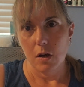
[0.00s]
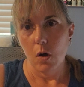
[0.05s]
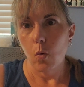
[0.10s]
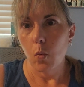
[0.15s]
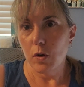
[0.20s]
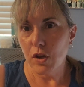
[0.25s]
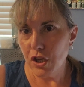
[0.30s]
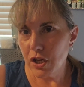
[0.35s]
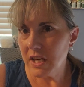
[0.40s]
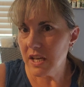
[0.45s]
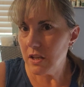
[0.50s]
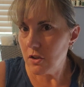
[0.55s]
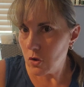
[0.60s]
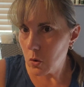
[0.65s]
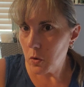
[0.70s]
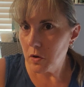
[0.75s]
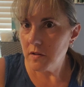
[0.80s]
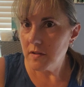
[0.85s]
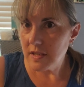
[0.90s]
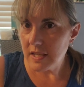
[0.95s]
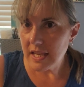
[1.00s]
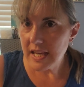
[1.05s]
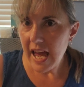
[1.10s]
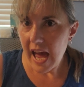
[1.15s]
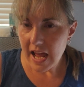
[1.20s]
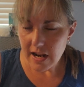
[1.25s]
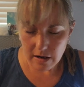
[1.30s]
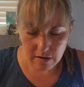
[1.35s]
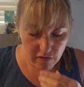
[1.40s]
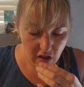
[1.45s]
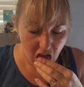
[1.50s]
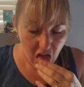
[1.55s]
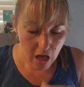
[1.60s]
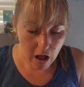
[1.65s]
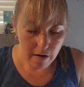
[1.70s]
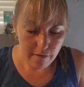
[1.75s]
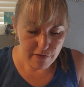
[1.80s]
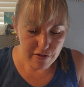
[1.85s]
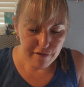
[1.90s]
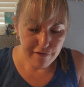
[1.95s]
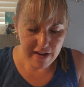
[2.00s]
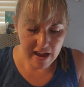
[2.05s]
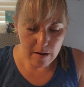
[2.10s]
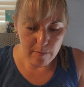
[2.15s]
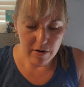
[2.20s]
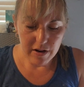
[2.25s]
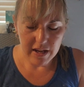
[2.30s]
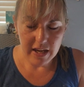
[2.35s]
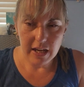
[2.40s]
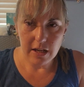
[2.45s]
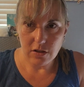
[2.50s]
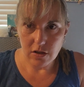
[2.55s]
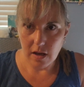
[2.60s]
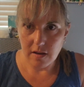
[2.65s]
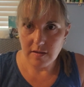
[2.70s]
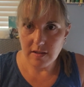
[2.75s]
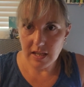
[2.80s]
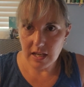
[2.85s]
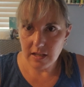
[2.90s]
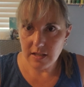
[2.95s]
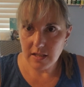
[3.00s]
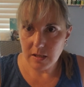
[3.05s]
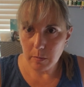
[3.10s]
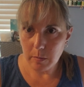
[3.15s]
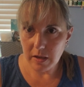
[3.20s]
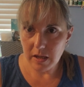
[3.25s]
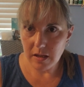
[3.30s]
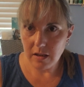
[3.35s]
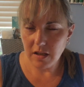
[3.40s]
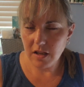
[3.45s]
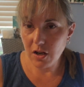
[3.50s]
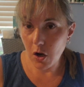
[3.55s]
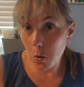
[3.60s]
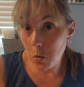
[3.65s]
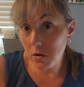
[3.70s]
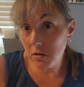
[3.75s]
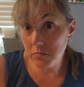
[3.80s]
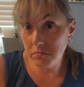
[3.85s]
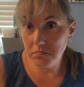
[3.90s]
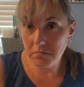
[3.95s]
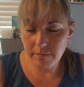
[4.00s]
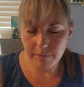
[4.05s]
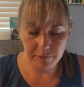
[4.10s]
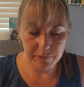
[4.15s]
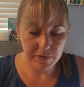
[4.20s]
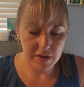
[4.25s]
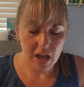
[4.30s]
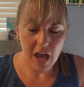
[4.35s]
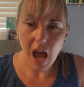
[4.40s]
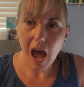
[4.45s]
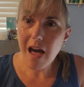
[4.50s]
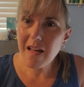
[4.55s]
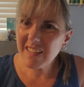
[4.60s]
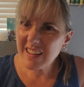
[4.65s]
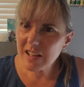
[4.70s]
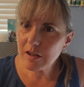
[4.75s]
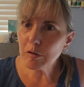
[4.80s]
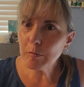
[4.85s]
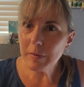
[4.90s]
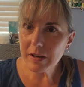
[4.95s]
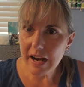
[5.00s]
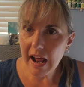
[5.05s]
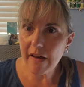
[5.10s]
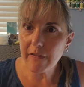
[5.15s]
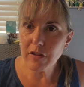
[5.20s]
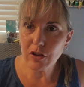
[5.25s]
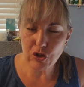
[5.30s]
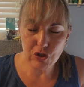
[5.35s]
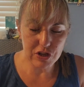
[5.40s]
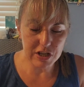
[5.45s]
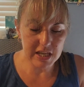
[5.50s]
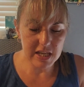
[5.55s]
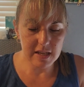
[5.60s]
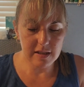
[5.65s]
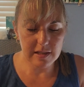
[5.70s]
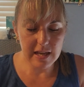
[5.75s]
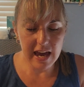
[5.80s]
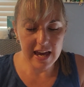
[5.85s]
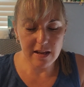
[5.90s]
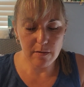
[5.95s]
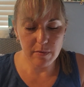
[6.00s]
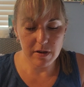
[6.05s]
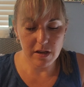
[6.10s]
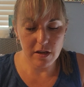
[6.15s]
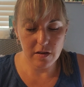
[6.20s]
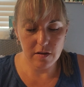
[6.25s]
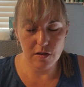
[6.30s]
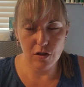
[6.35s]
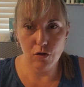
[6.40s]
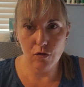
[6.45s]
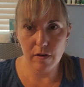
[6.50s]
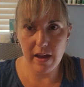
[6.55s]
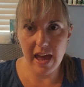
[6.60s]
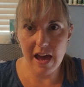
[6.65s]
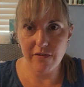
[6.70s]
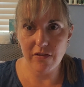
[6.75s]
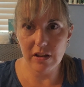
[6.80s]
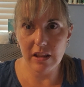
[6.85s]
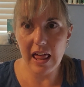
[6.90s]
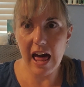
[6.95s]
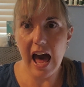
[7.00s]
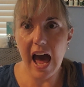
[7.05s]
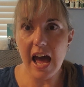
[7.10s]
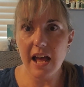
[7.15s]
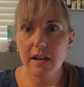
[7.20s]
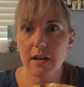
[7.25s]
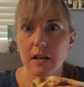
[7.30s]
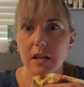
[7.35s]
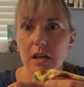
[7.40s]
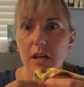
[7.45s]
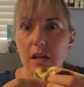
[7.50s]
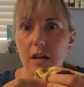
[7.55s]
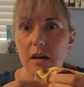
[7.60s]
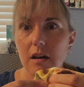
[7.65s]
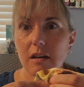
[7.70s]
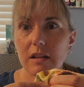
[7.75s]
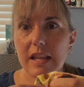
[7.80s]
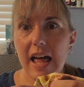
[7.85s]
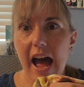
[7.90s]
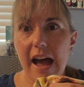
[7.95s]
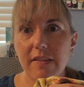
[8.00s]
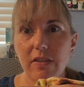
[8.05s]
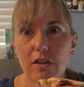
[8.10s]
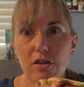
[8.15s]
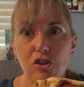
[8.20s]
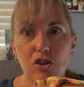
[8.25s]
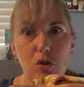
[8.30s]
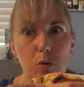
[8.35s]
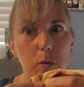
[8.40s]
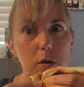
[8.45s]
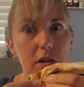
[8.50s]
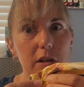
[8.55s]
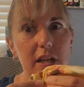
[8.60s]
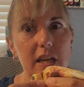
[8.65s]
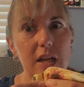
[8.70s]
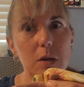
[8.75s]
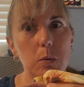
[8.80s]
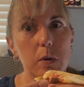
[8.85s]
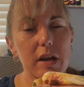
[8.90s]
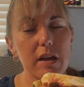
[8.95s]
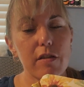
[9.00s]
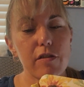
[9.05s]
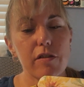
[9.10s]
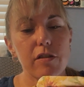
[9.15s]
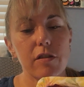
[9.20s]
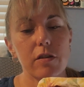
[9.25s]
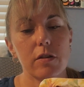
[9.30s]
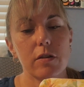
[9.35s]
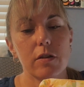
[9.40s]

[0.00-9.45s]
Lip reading: When you get towards the end of the fabric, it does get to be, you know, a little bit on the tricky side because you have a lot that you're working with.